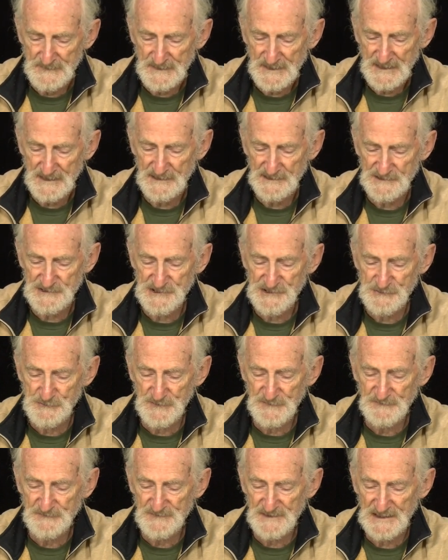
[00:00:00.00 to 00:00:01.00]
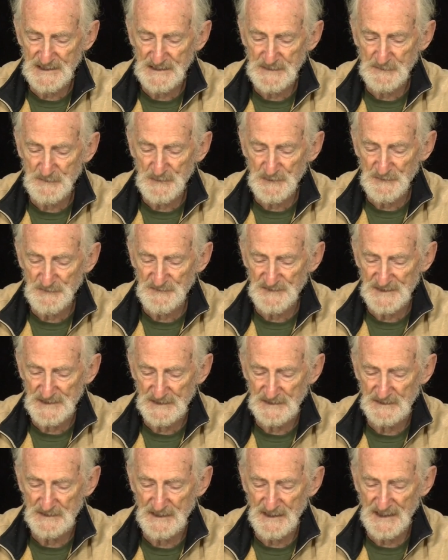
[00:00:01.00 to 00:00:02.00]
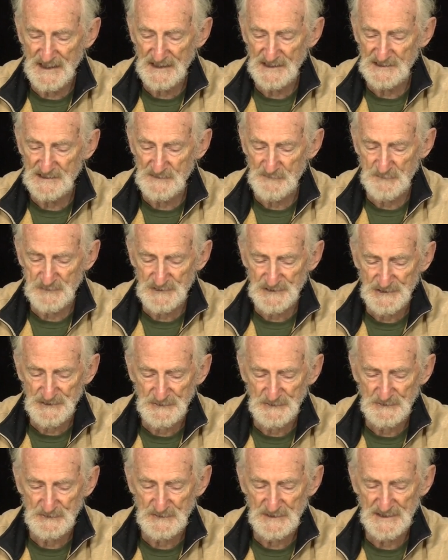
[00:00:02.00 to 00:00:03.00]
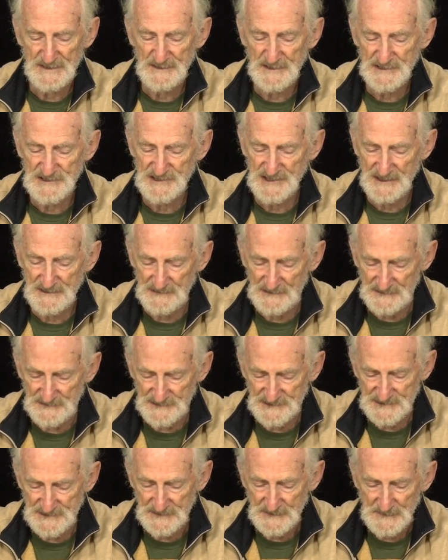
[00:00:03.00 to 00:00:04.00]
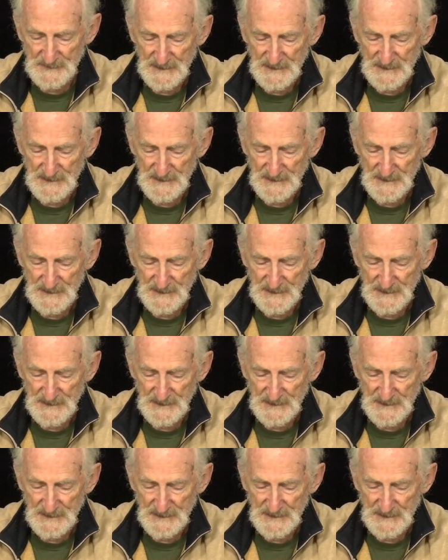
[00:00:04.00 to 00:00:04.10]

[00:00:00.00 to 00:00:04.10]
and swiftly moving and blue in the channels.